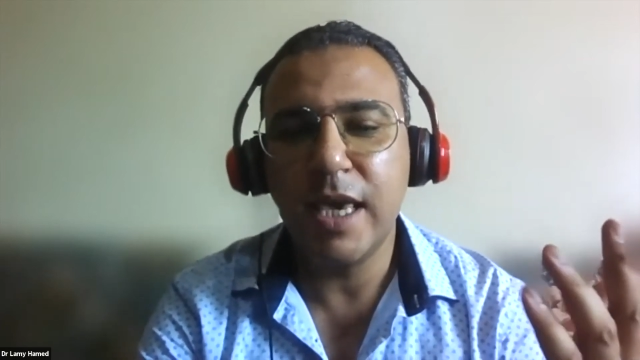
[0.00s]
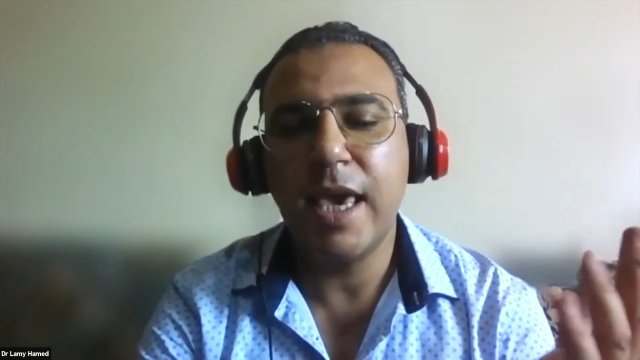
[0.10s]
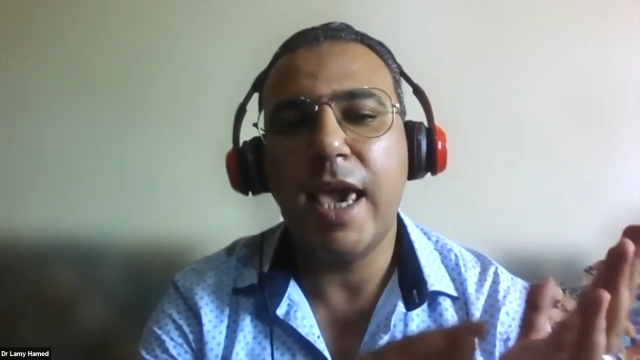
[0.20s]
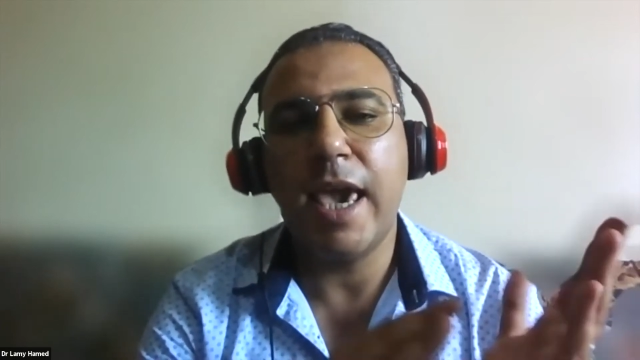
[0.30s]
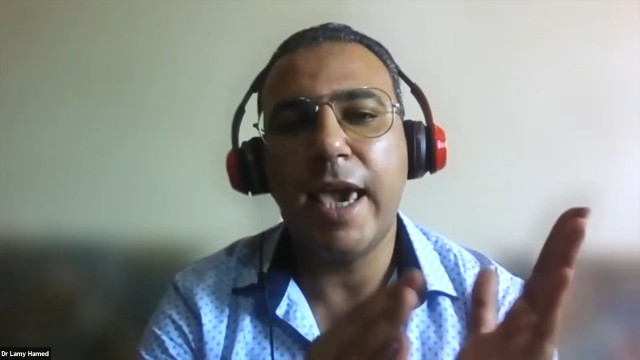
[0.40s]

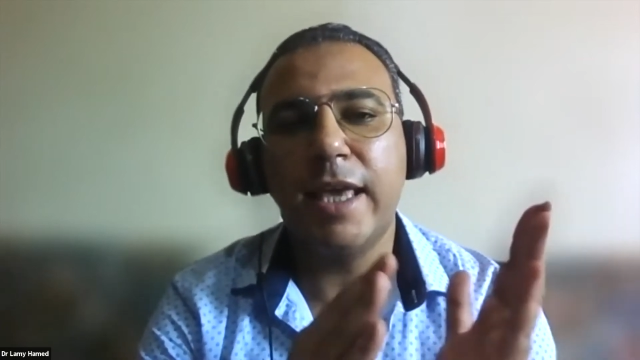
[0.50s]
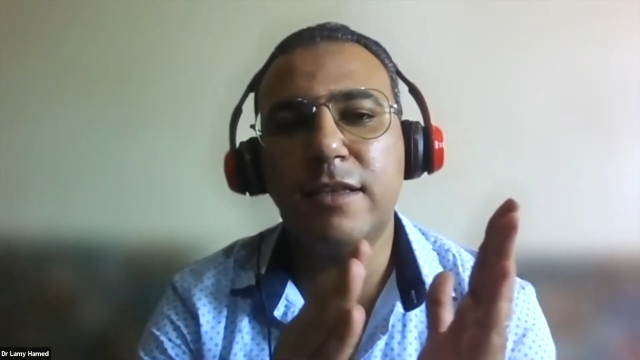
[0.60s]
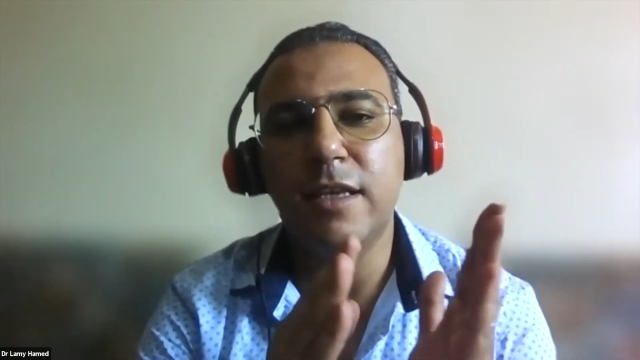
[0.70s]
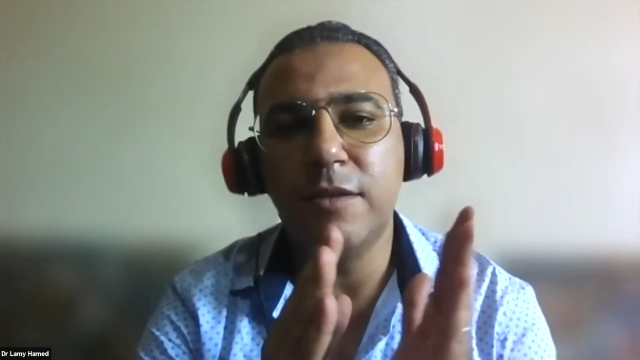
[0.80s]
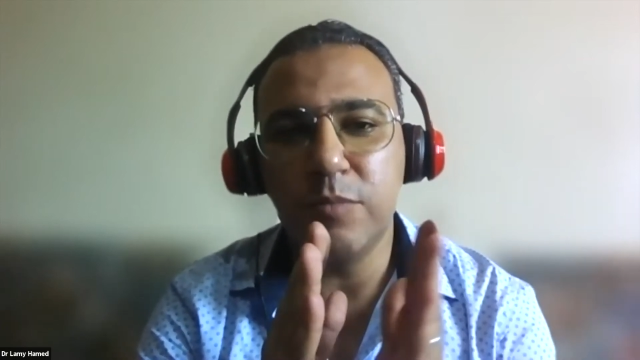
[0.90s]
and
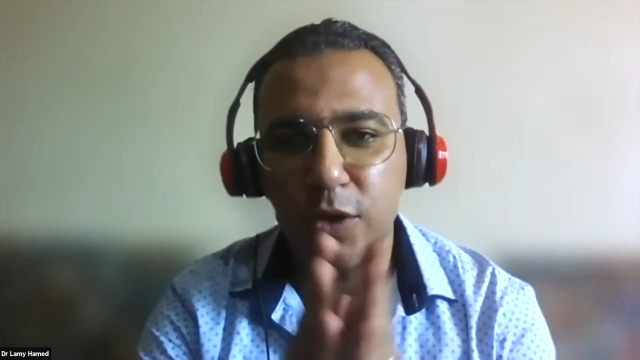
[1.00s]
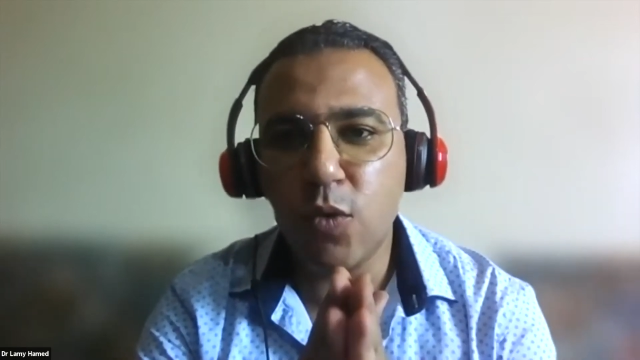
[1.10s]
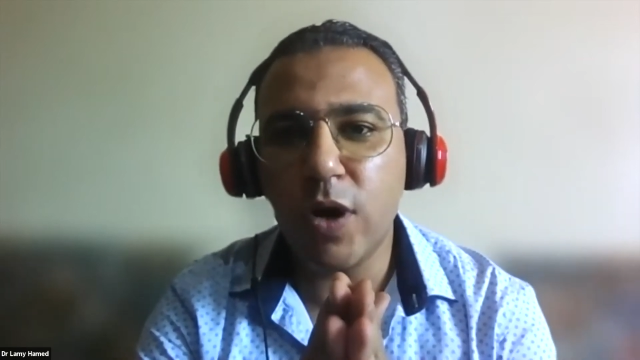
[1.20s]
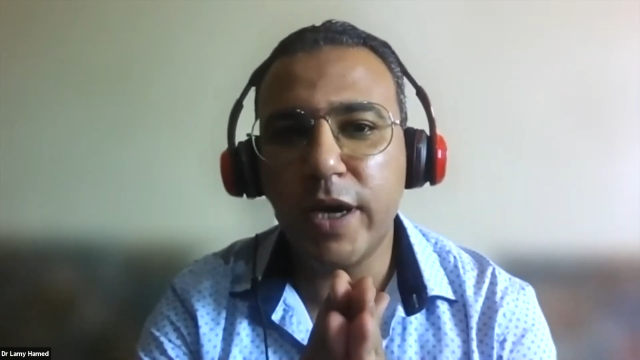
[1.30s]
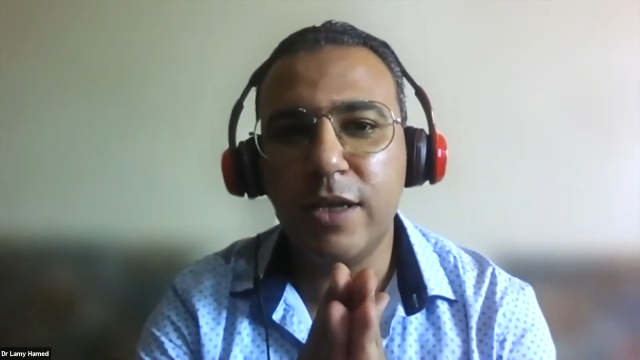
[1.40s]
in
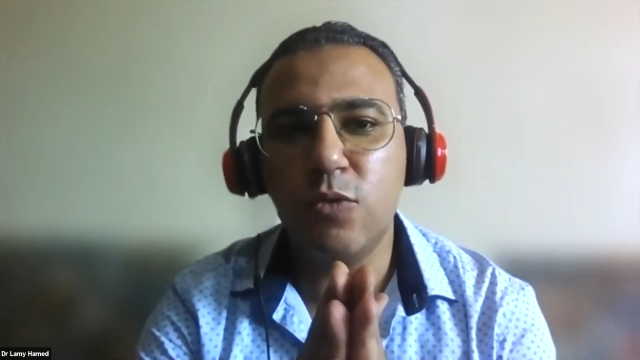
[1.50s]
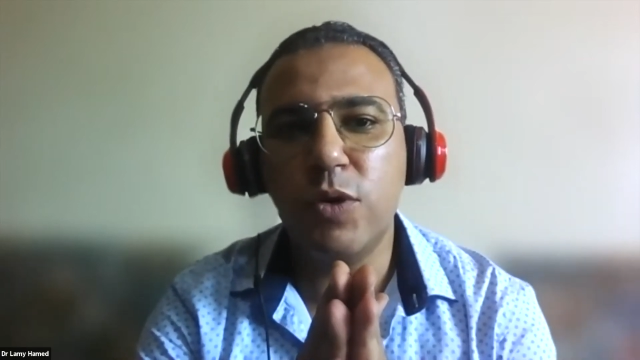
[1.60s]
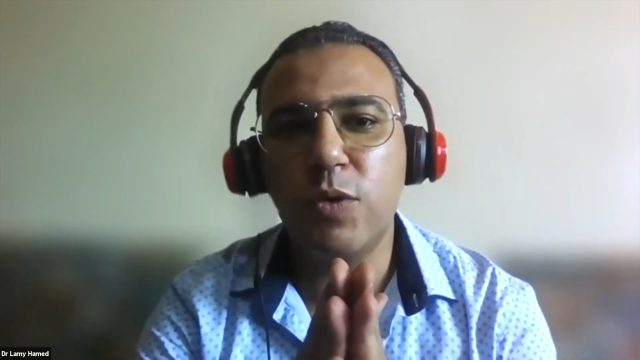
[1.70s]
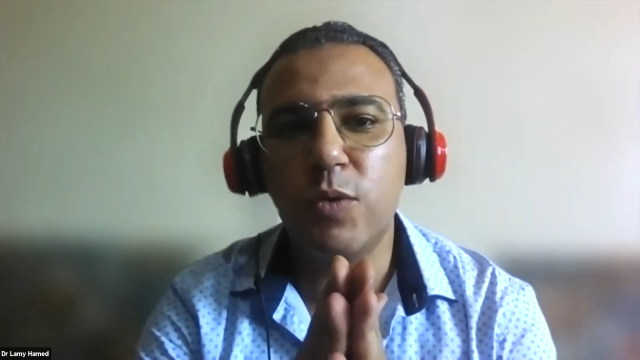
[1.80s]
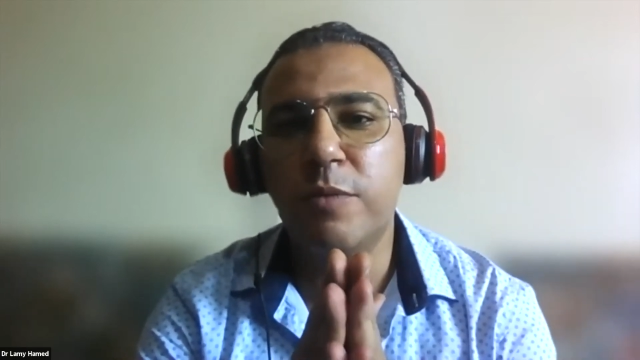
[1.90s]
meanwhile we
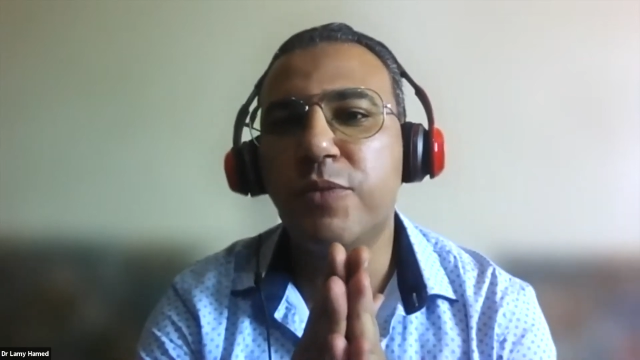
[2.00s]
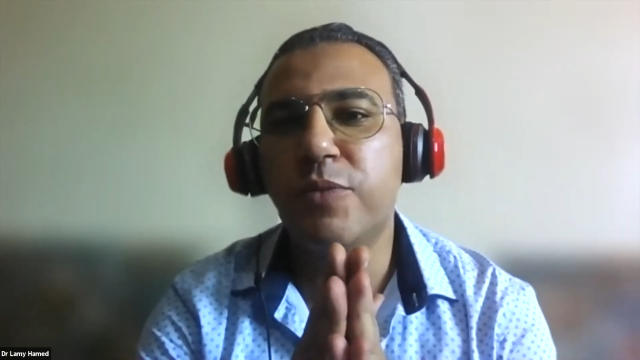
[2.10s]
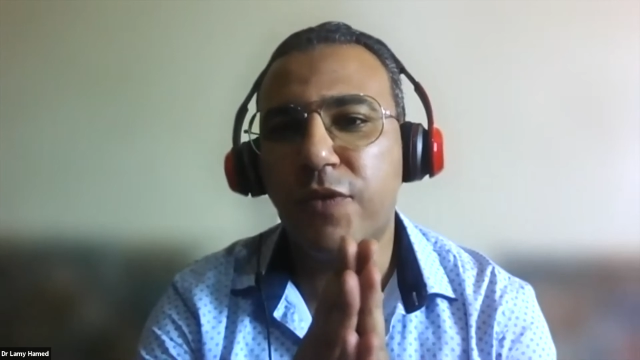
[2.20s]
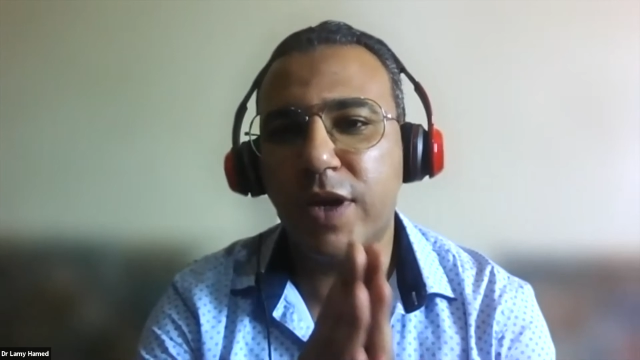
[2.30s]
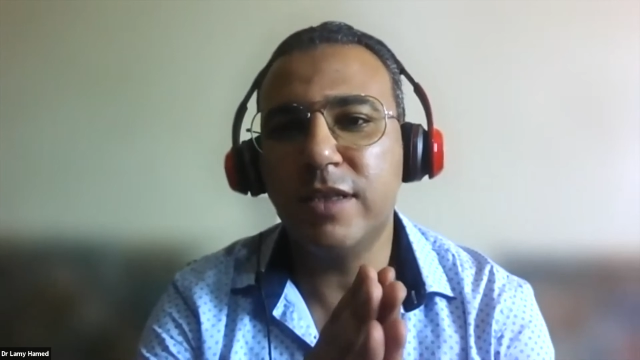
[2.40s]
will
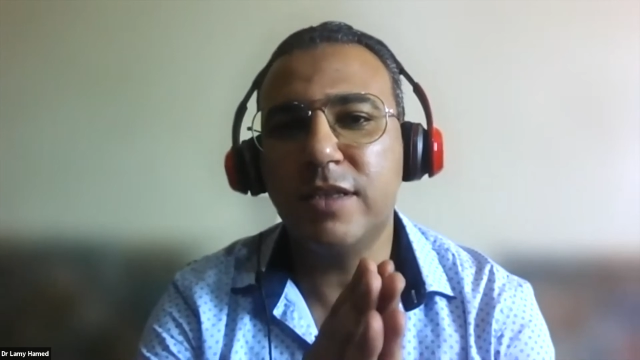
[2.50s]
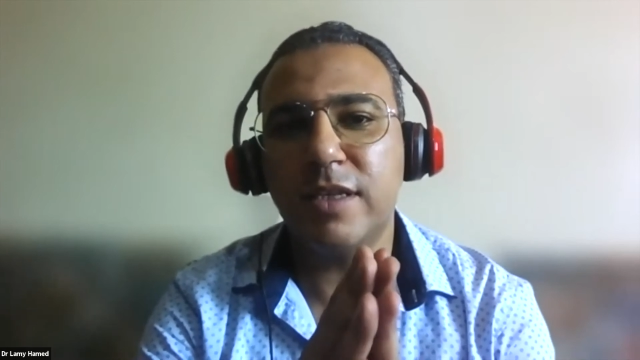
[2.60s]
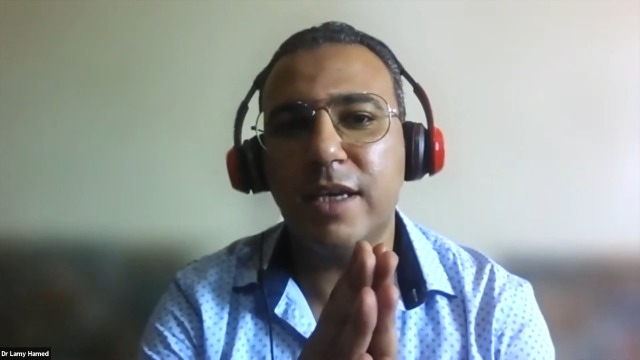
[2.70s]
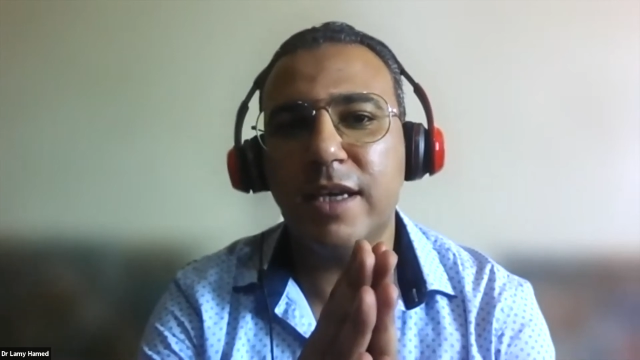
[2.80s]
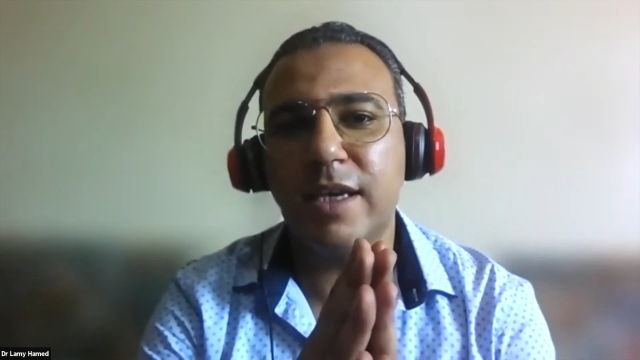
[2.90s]
prevent
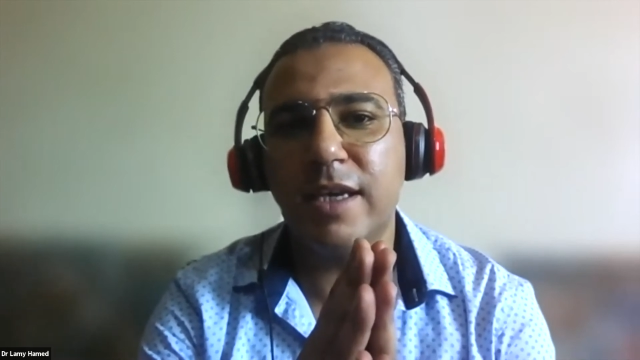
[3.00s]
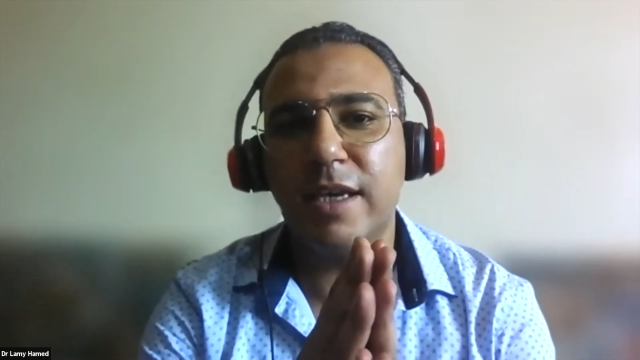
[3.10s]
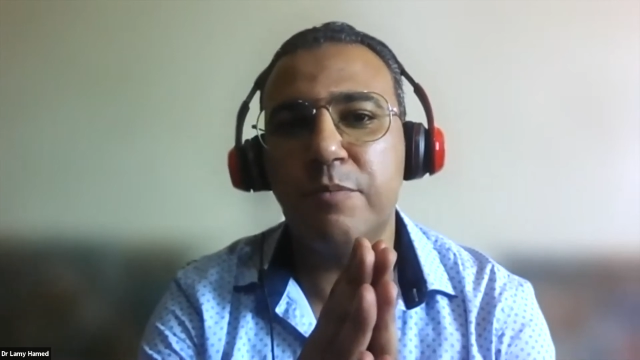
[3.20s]
uh,